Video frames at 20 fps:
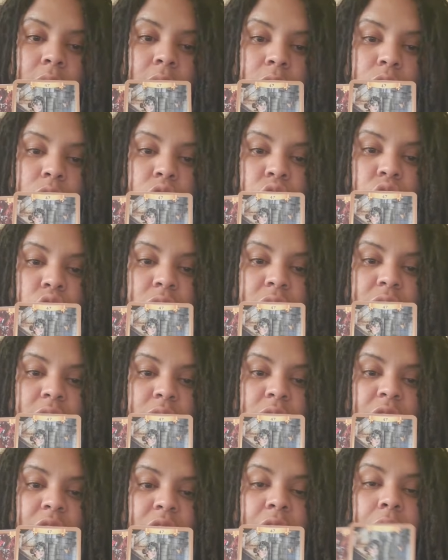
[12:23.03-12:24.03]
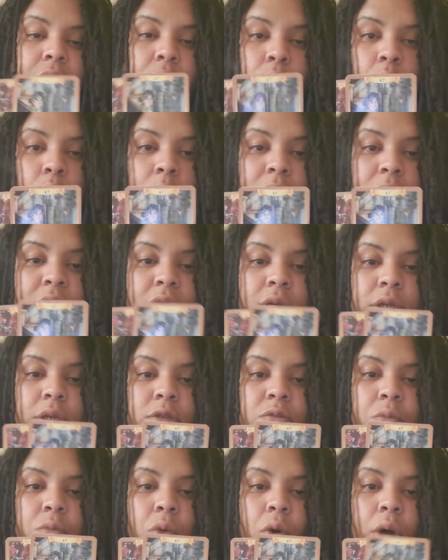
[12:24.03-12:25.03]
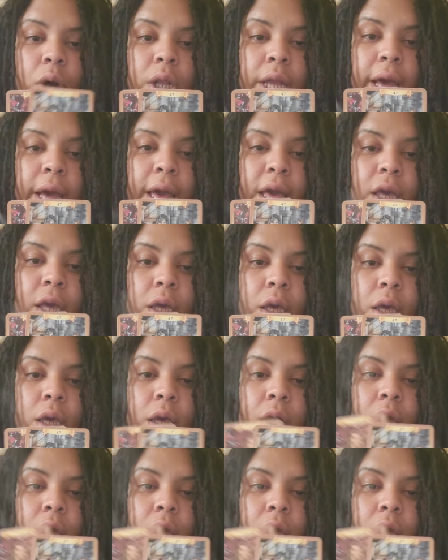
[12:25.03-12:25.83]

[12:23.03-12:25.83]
Usually thinking woman is more like